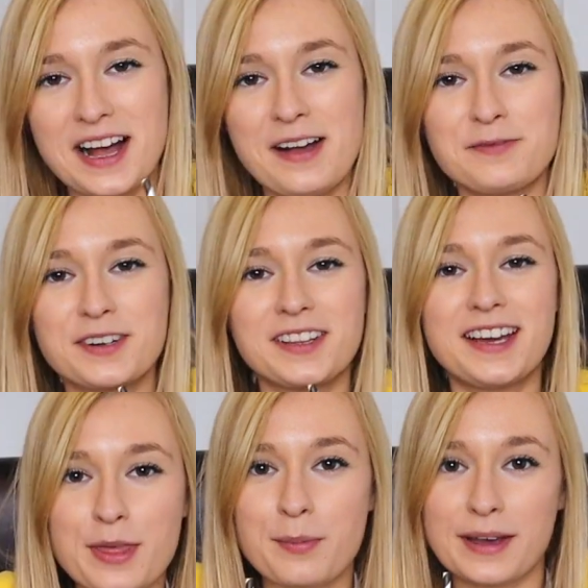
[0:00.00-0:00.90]
Time for
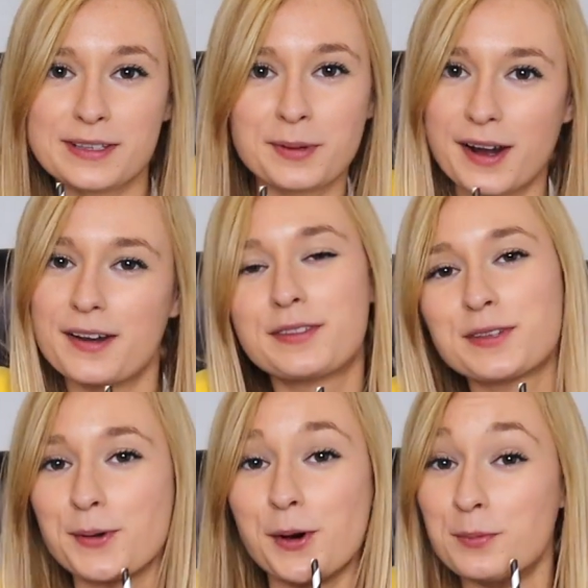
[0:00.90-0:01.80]
like the best part of
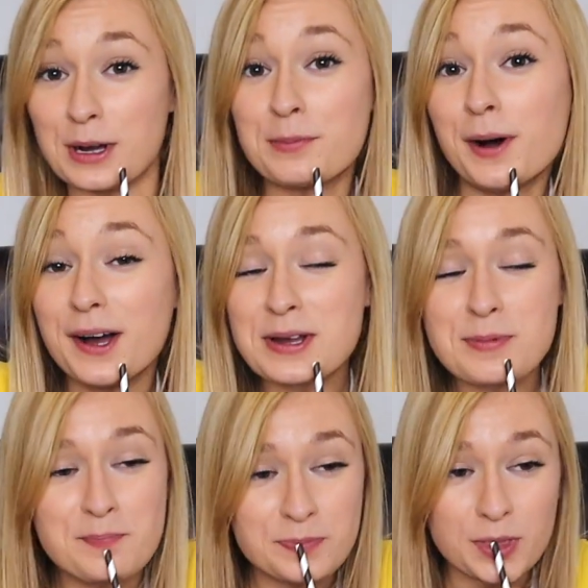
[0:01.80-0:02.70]
this whole mukbang.